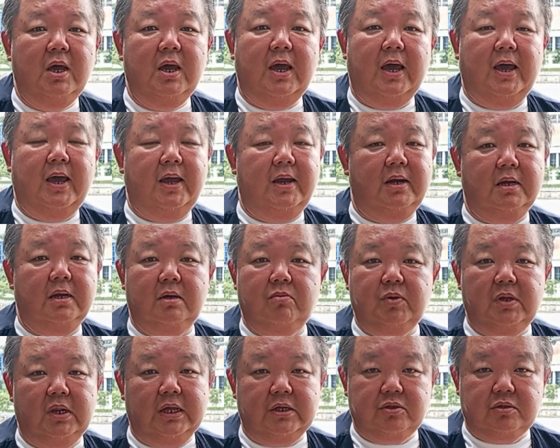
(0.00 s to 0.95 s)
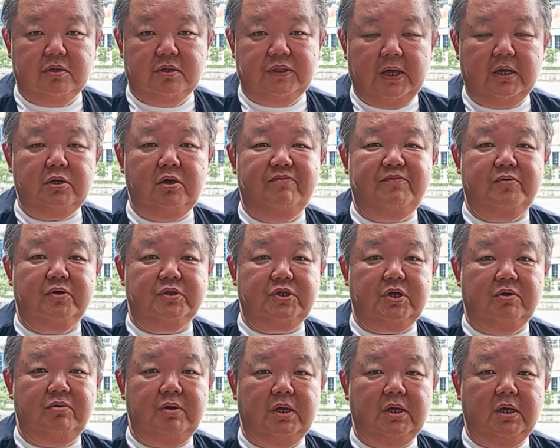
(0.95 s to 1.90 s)
And we'd like to thank you for
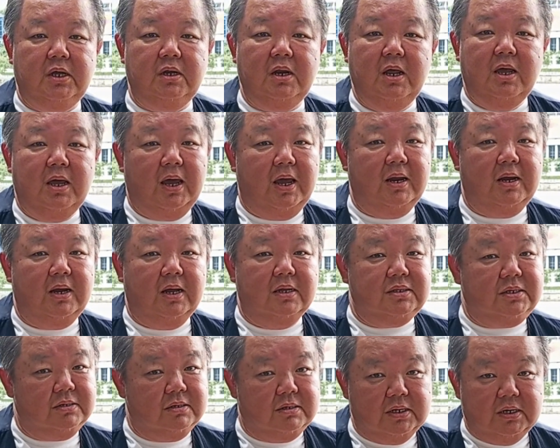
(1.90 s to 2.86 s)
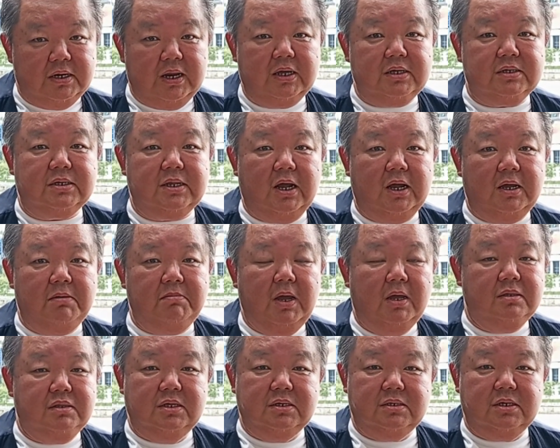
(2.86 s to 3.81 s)
tuning in. And until the next time,
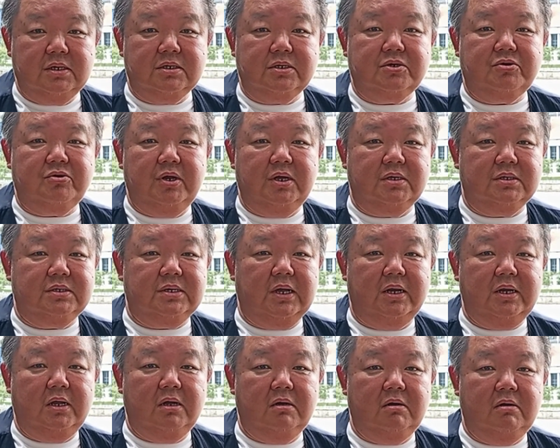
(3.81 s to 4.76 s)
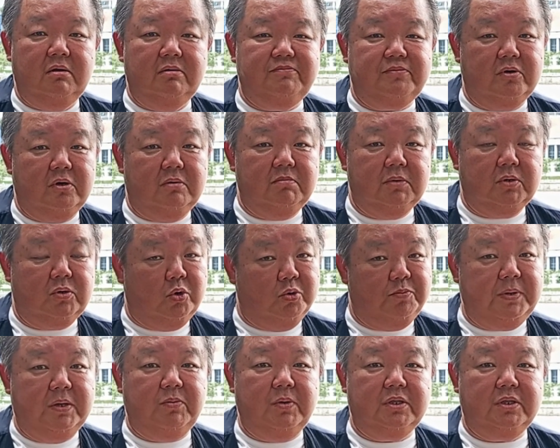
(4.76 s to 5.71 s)
this is Craig signing off from
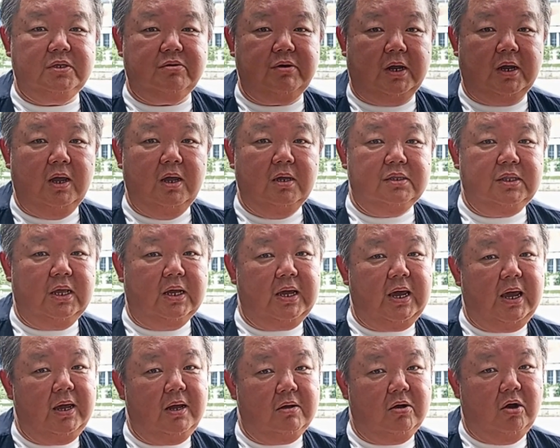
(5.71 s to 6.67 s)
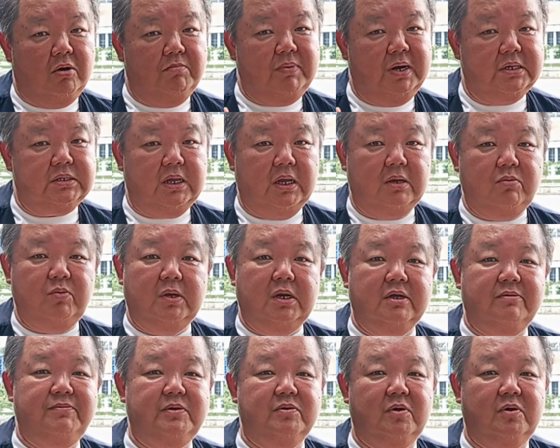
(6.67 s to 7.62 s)
Kopi with Craig. Take care. God bless and we
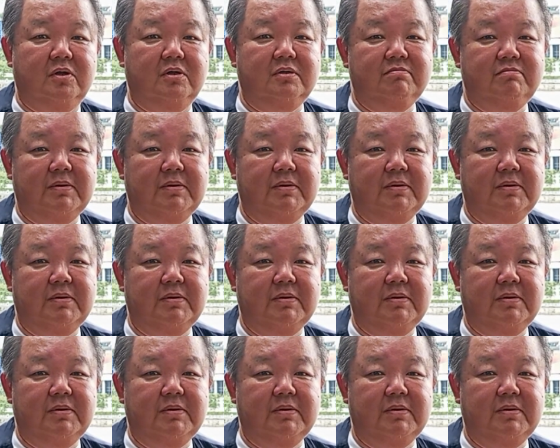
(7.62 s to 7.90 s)
love you all.